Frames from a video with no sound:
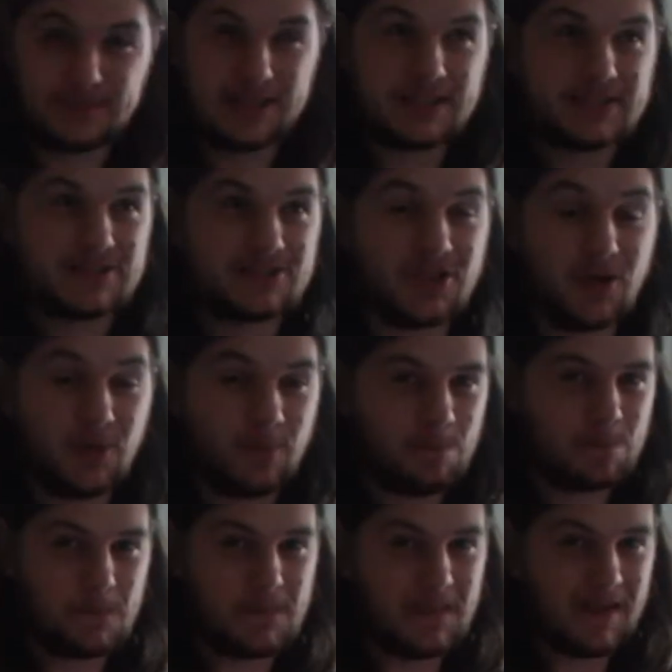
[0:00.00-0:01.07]
so,
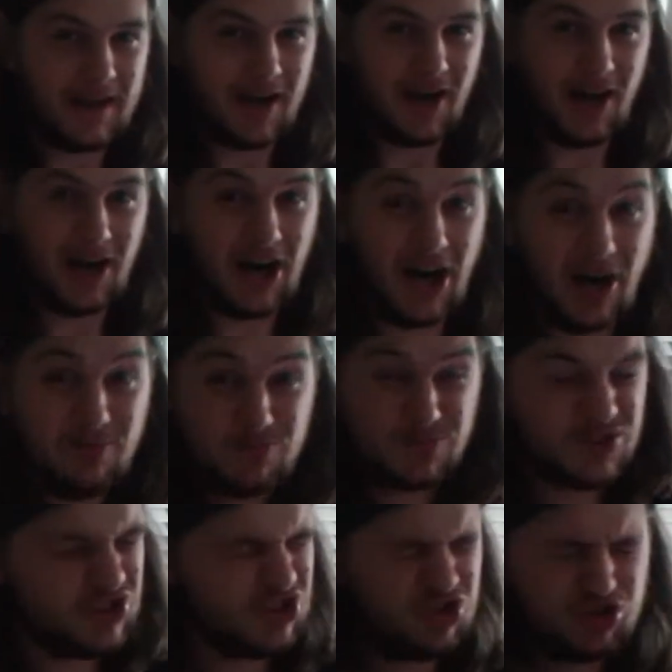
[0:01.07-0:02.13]
I'm
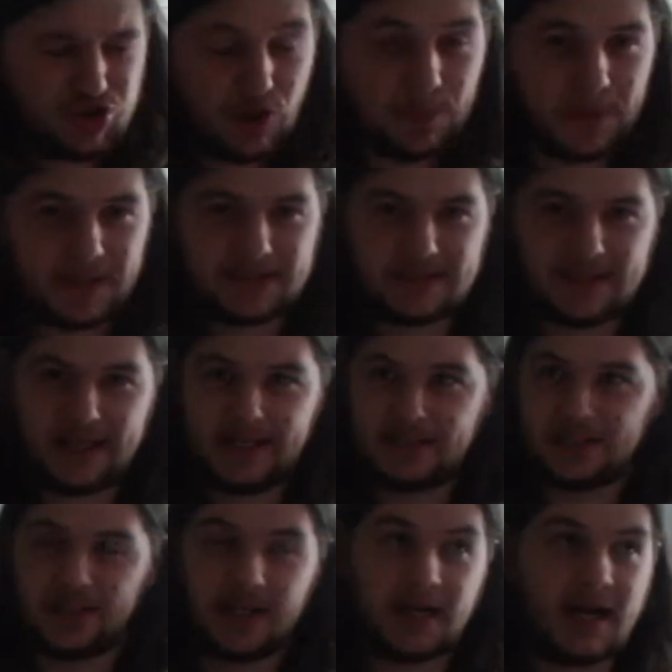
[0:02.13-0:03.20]
super into nature,
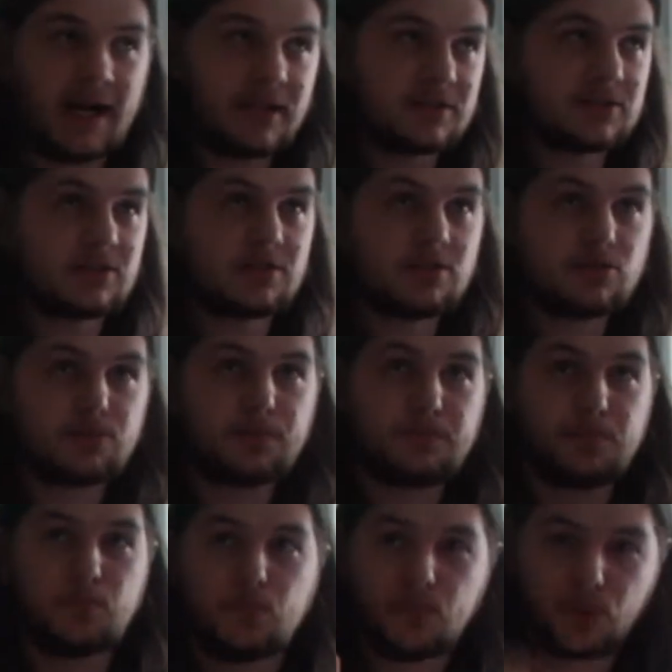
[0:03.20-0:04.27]
and
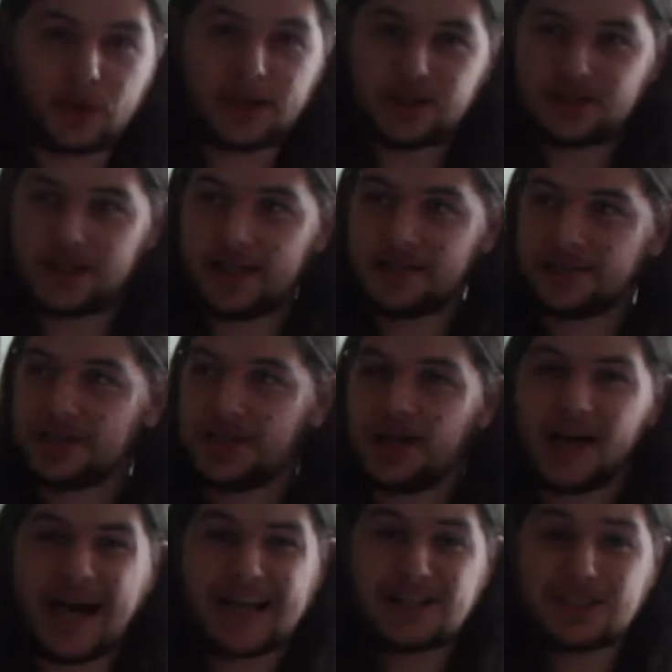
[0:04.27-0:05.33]
British nature,
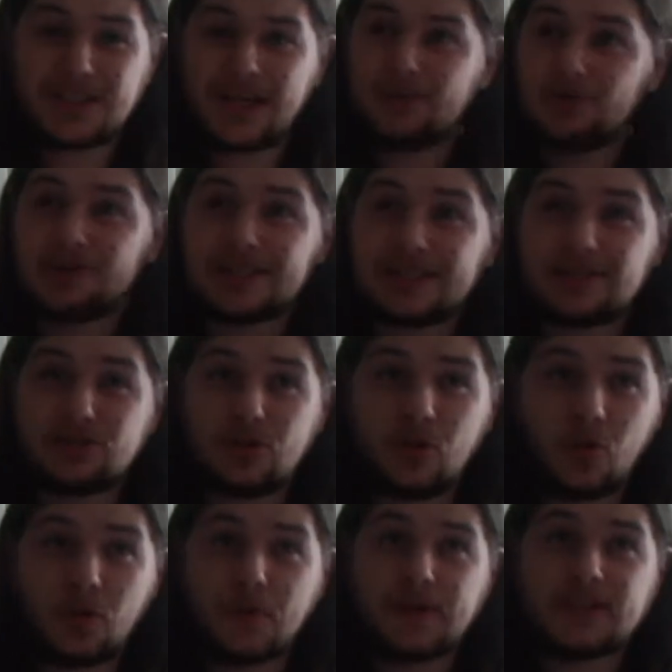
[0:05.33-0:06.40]
actually I'm just into all
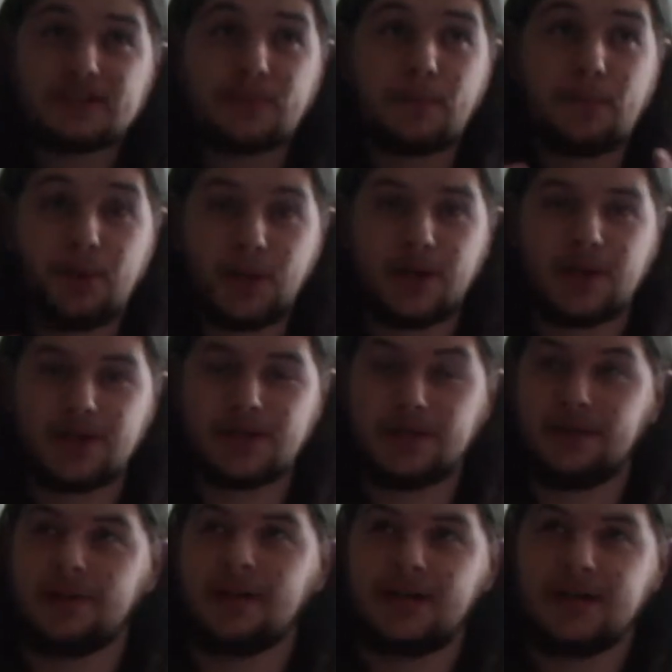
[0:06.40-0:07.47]
things Britain,
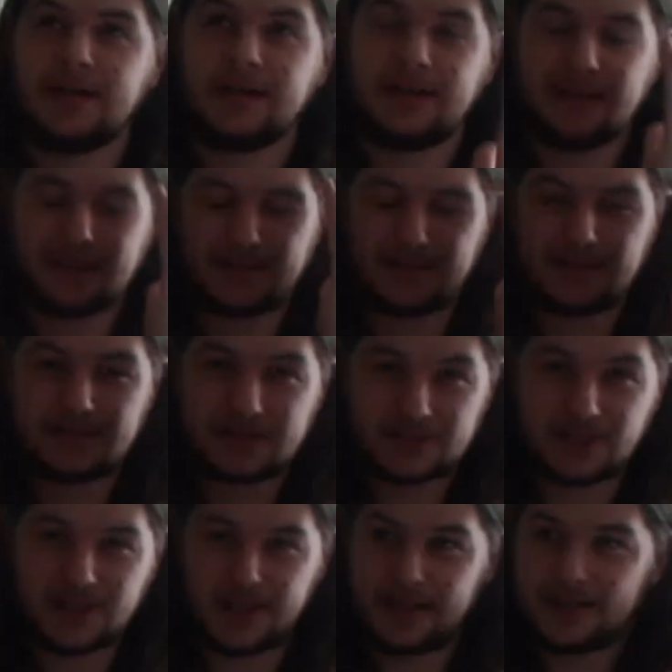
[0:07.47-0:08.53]
like, it's
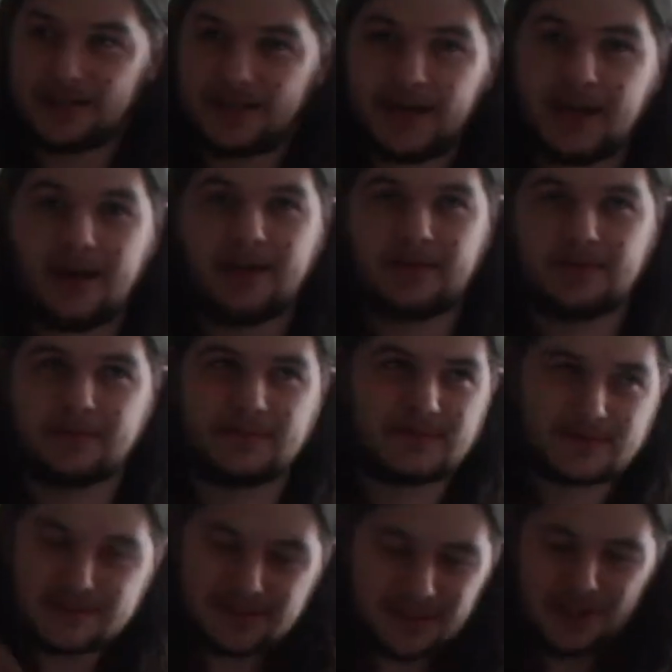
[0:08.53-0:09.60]
like, yeah,
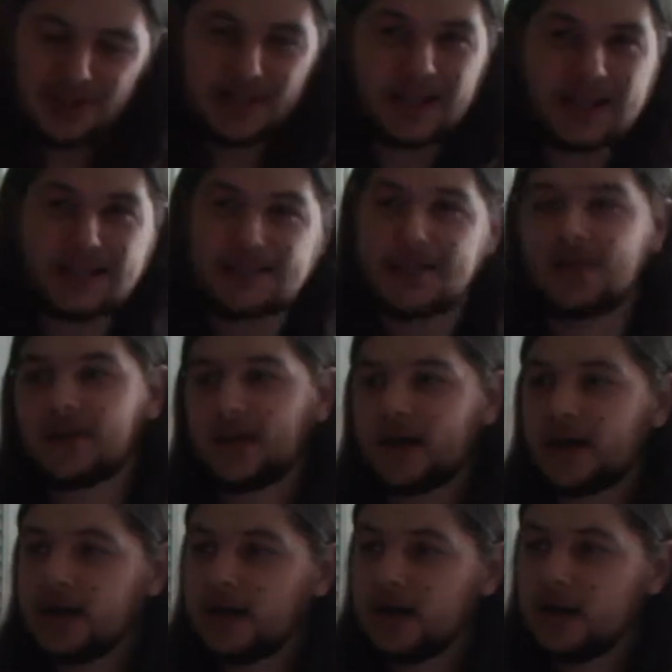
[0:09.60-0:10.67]
you can clearly tell that,
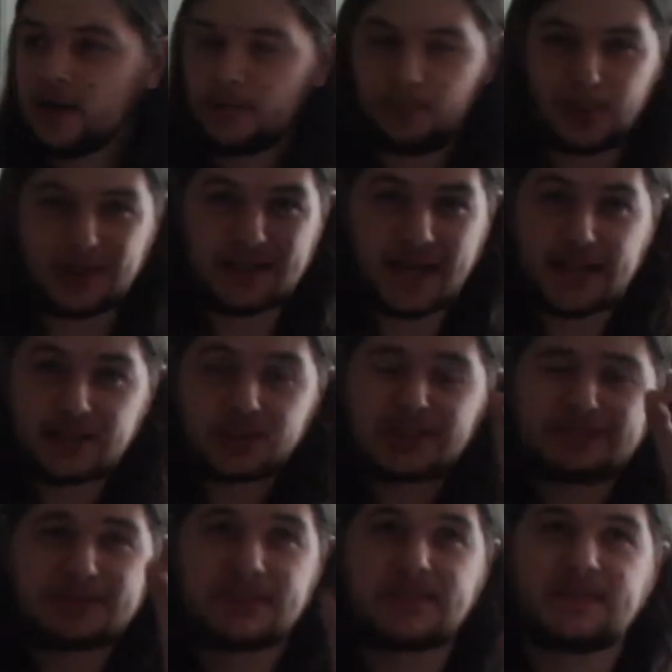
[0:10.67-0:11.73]
but nature
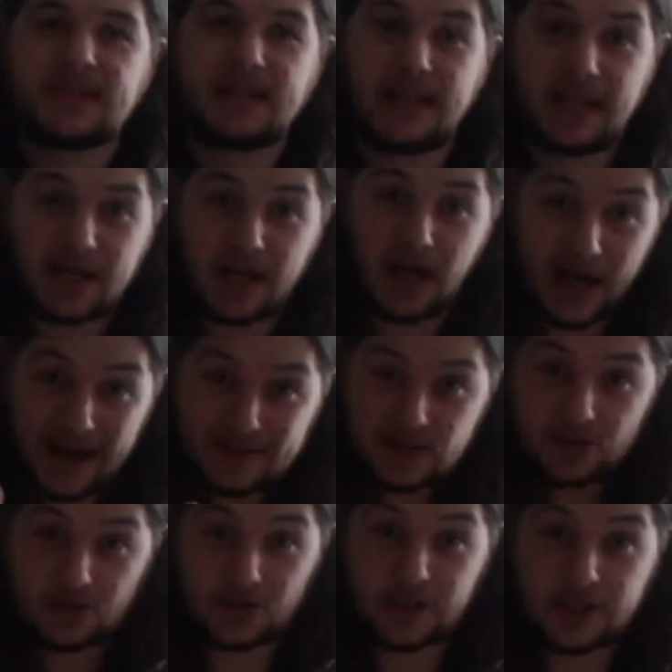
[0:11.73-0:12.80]
specifically, like, I have a
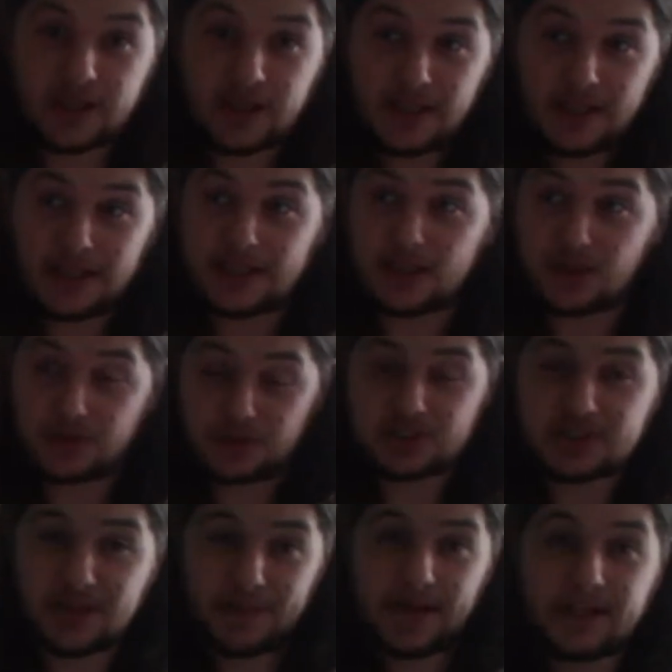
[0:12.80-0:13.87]
degree in countryside
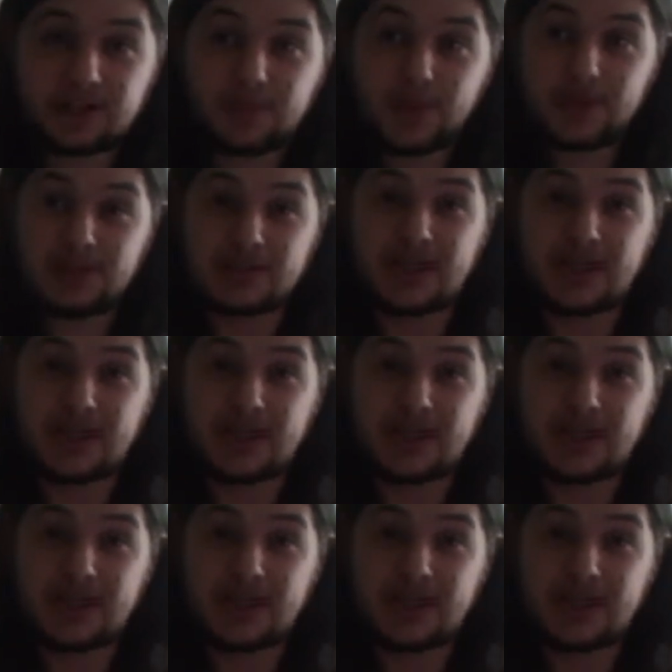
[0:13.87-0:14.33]
management,